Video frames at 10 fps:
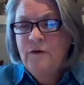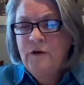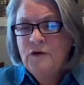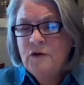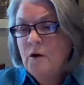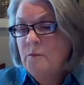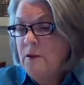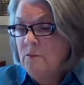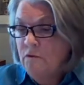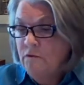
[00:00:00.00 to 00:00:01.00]
fears are
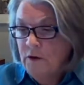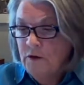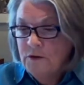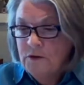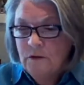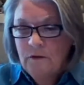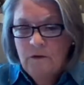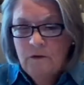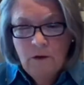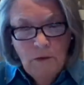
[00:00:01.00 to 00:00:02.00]
people fears
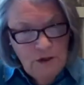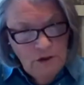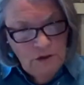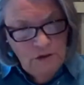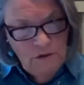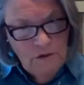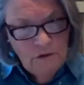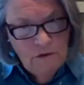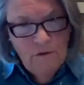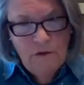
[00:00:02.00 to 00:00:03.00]
their questions,